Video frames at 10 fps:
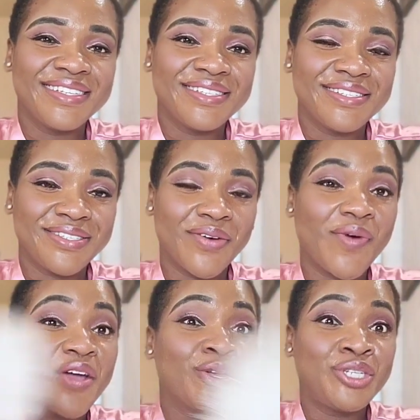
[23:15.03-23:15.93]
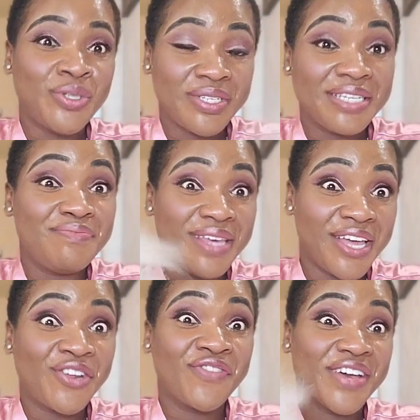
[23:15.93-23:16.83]
So while you're choosing me
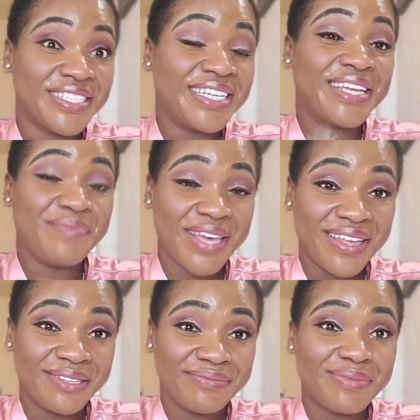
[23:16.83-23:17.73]
and you're investing in me,